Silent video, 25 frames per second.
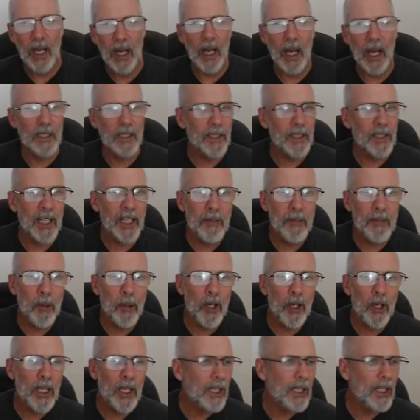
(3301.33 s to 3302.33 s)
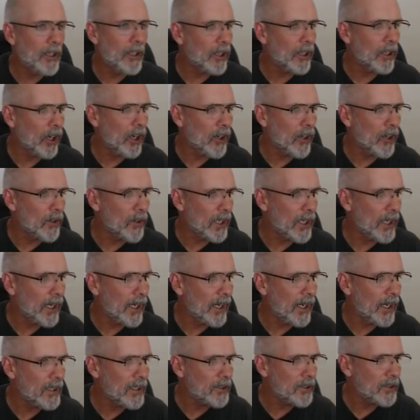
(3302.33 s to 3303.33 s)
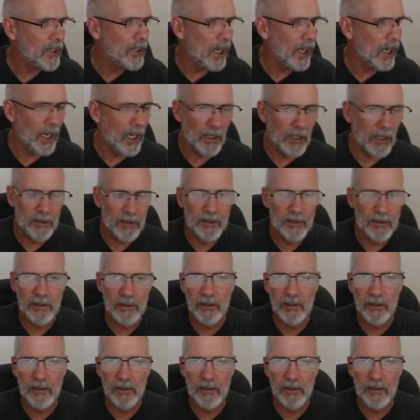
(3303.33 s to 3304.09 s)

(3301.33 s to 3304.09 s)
Has anybody got the answer?